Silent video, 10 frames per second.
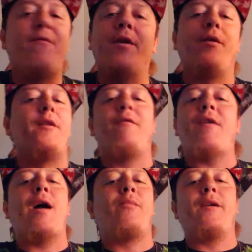feeling the
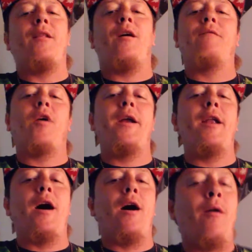family love right
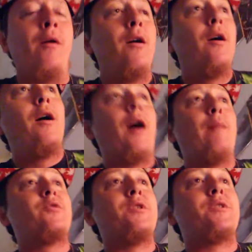now.
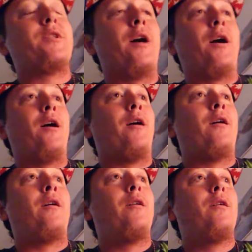I'm just,
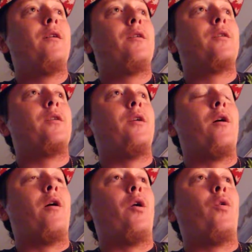you
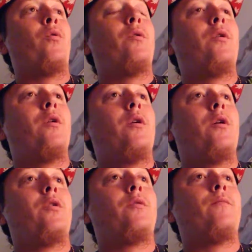know,
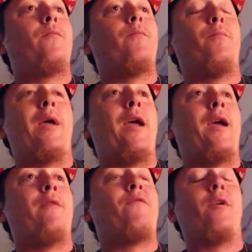
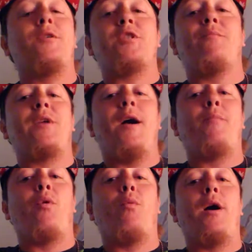man, feeling some
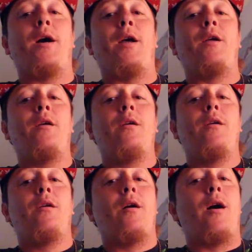type of way.
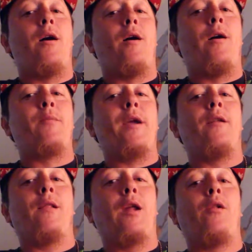Getting
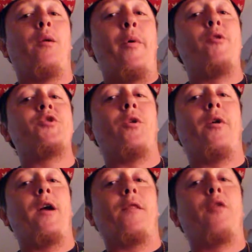a little emotional
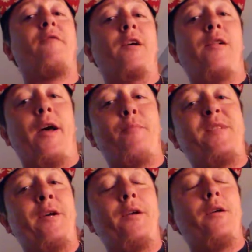here. A little verklempt.